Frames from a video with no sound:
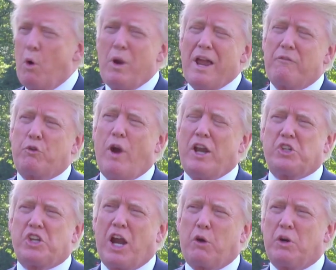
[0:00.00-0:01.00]
Well, we have
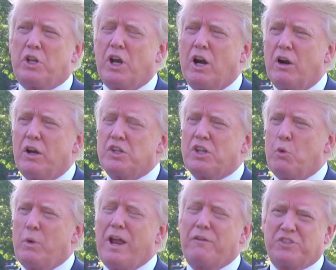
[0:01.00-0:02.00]
great secretaries,
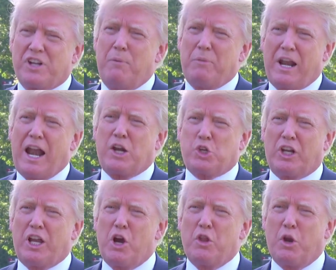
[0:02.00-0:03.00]
and we have some that
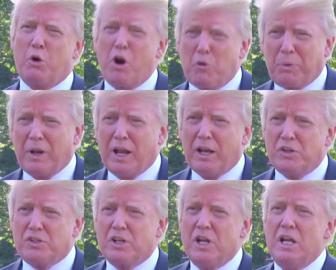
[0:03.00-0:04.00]
actually own their own
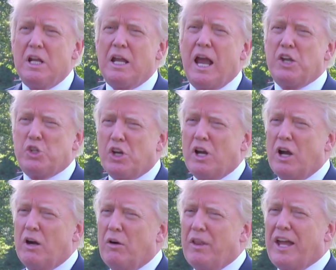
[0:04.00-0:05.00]
planes, as you
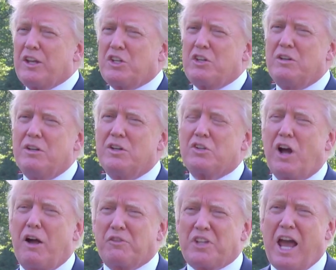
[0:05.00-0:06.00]
know, and that
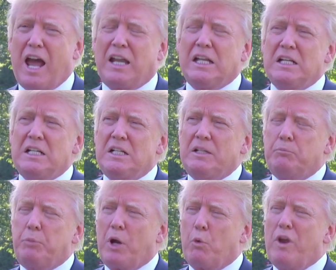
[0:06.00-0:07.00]
solves that.
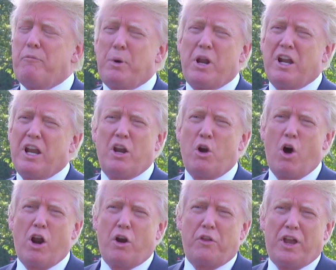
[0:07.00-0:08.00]
But we put it in
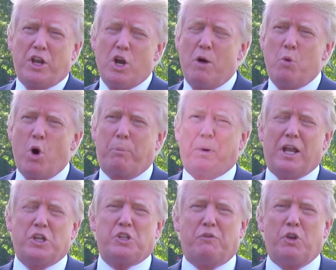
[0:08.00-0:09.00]
order that no more
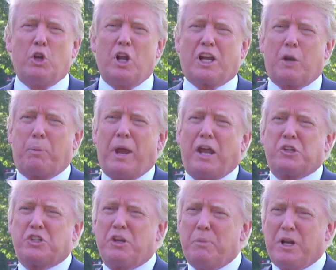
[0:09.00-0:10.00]
planes. If you look at
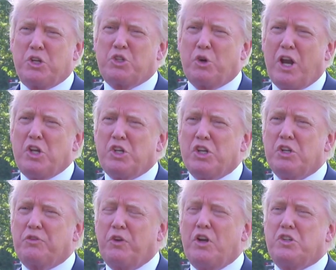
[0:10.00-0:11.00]
past
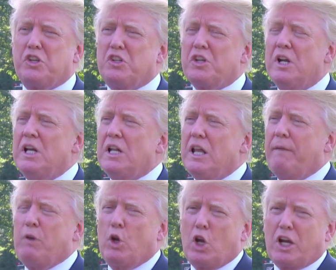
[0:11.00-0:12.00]
administrations, for instance,
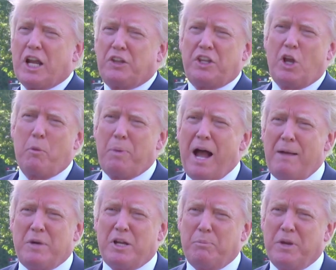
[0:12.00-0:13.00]
if you look at the
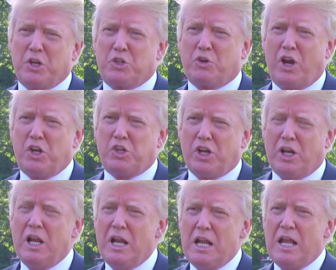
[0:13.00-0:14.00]
Obama
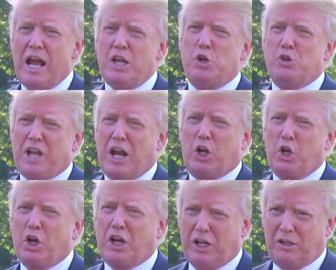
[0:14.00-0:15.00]
administration and you take a
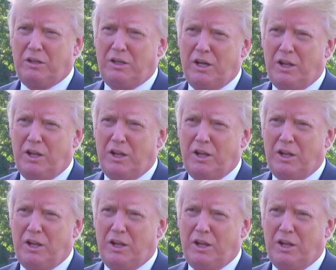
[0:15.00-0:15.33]
look at